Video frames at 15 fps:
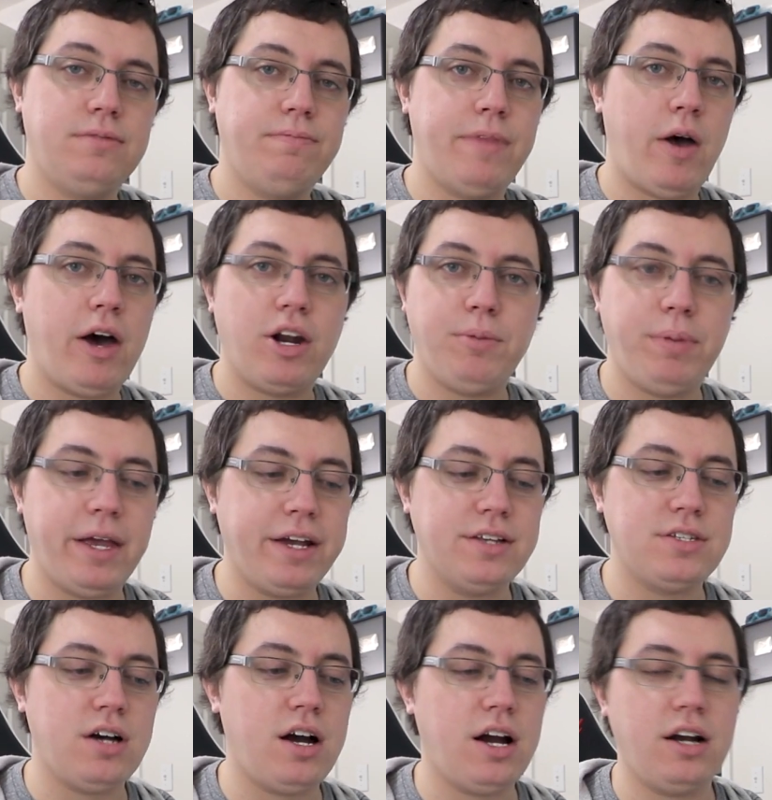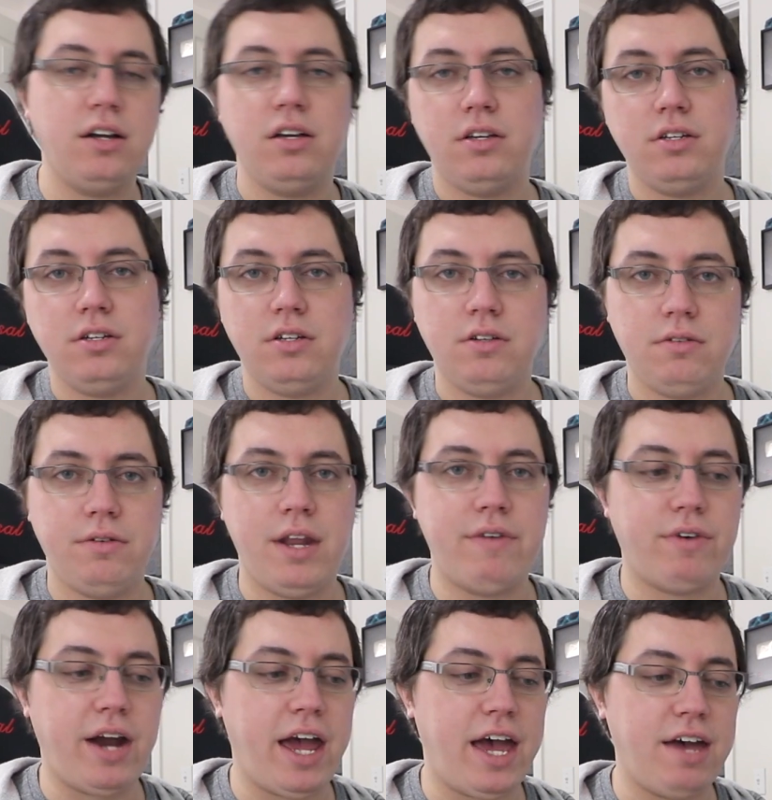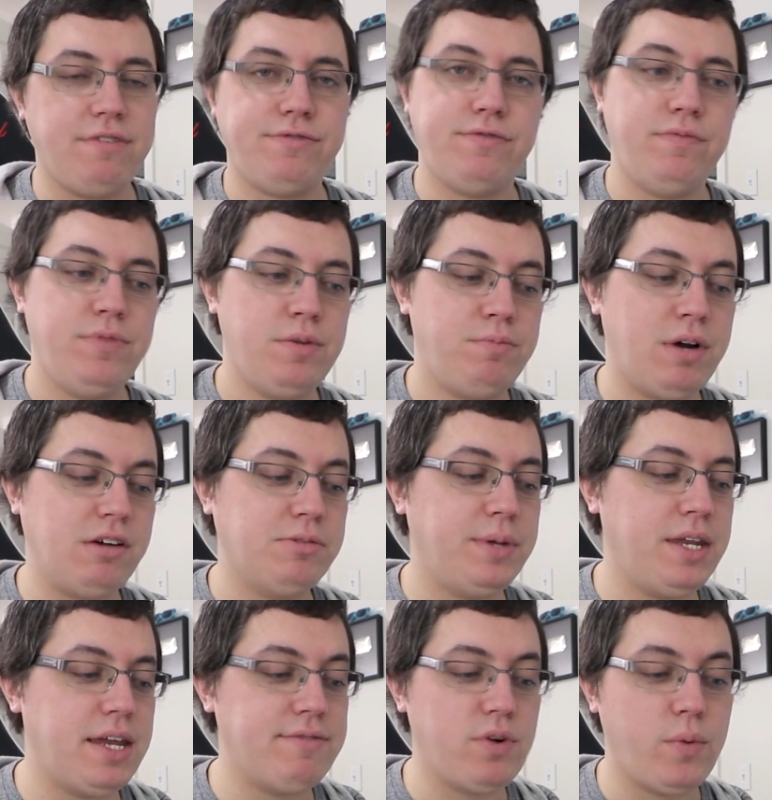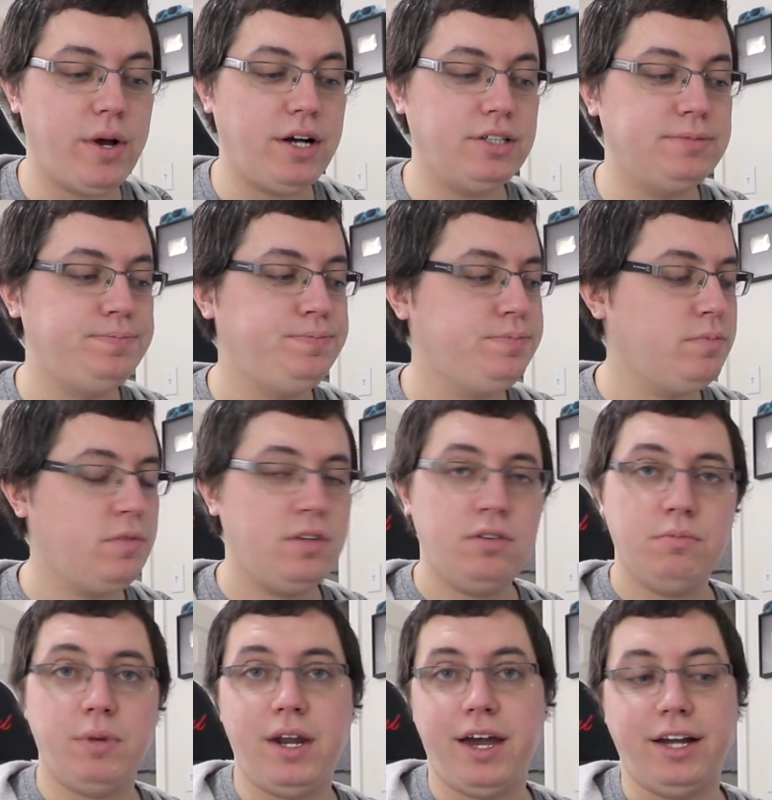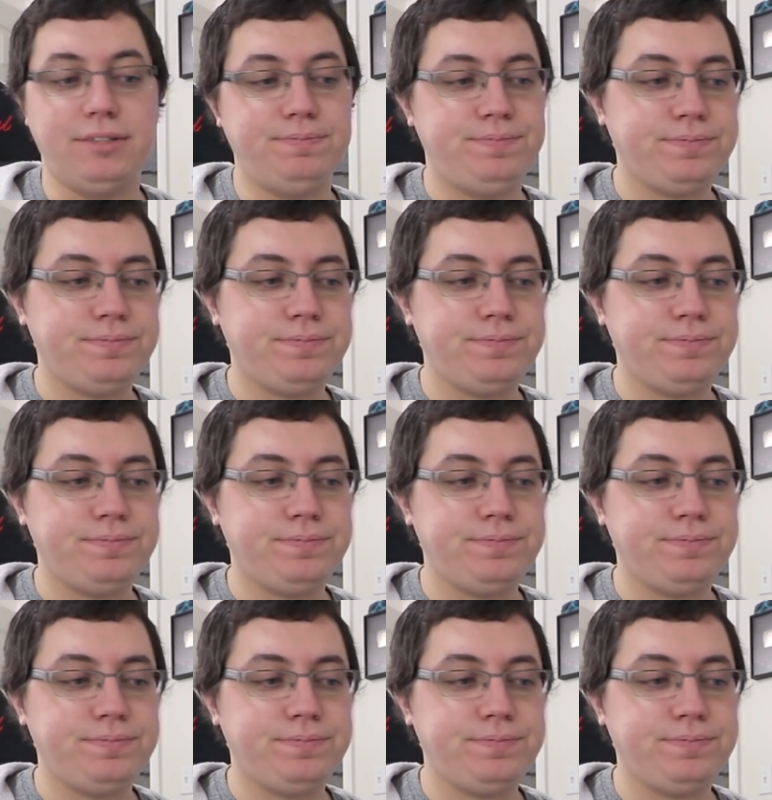Now, I don't play guitar, never have, probably never will, but hey,